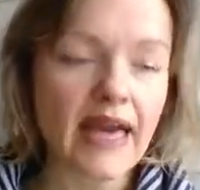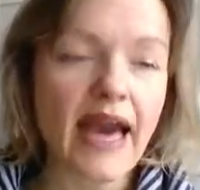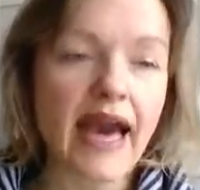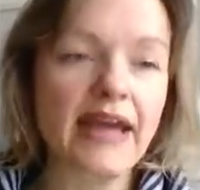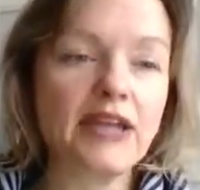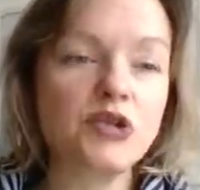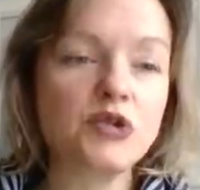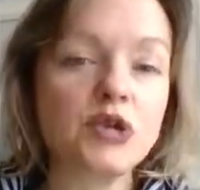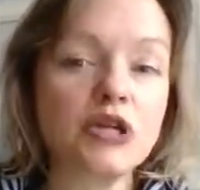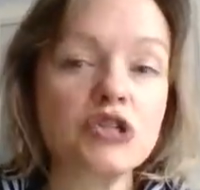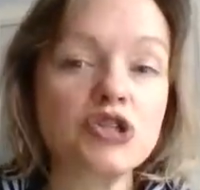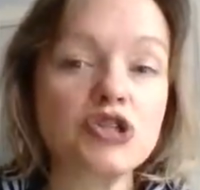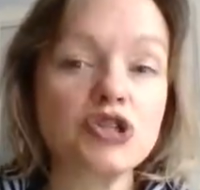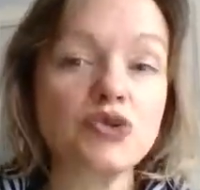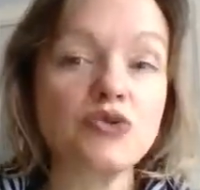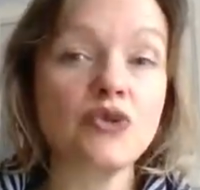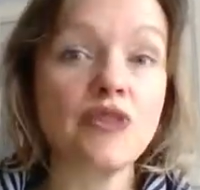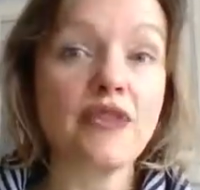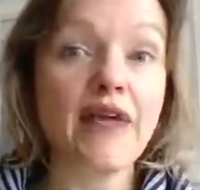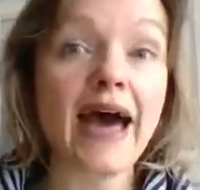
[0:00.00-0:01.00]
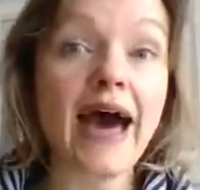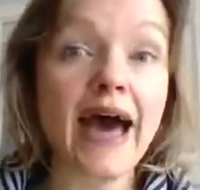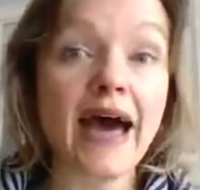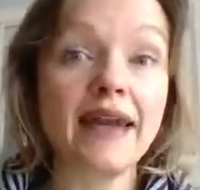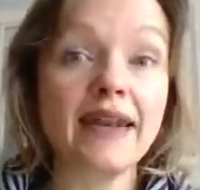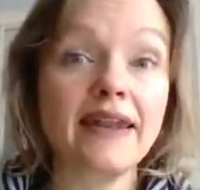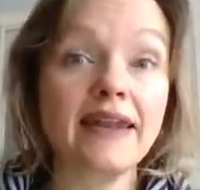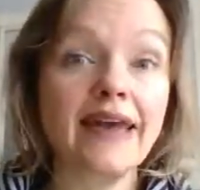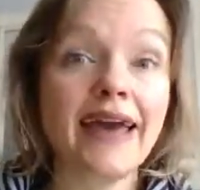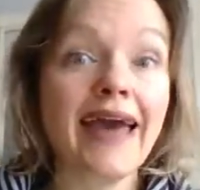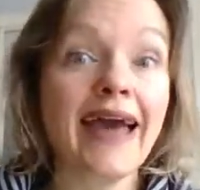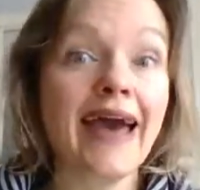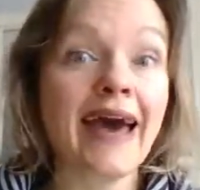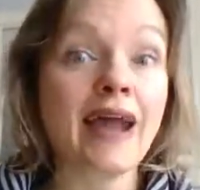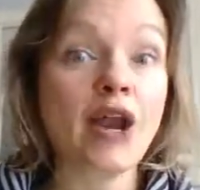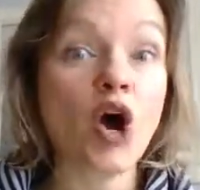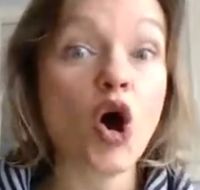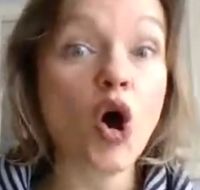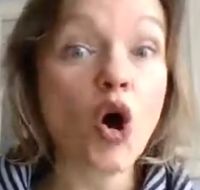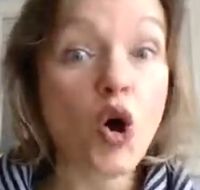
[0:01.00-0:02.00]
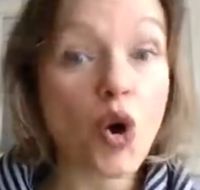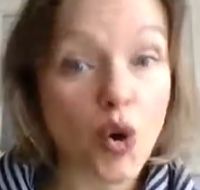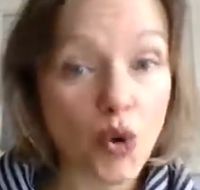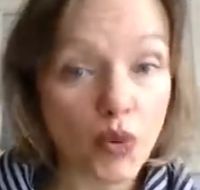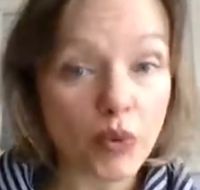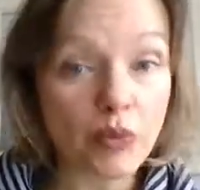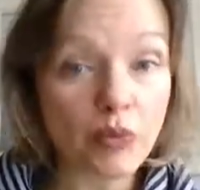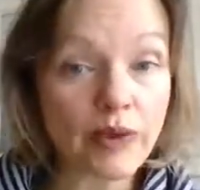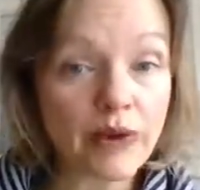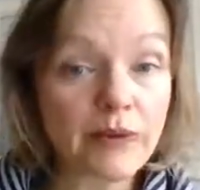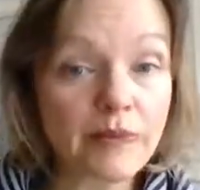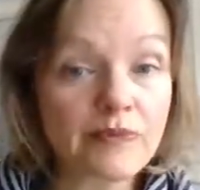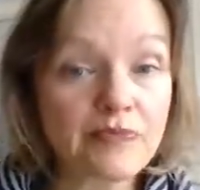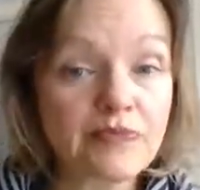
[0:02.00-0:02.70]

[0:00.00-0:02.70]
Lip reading: and you can do that at home.